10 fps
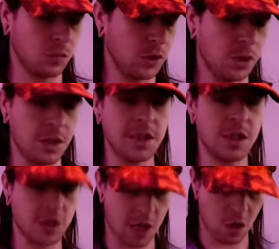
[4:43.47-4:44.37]
Unless they
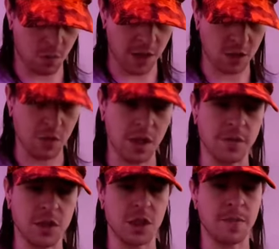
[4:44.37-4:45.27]
just outright don't give
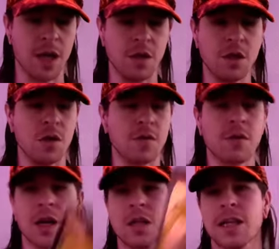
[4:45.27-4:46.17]
a shit about you. And then they're
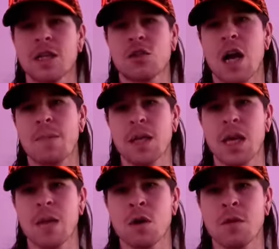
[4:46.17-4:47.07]
kind of like, drop it,
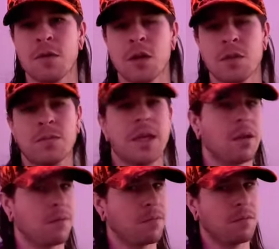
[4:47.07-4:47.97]
game over. And I'm like,
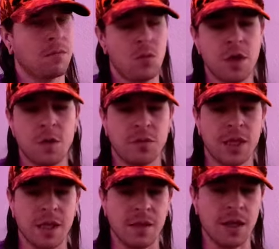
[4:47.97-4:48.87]
why are you
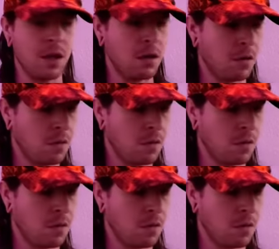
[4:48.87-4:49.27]
playing then?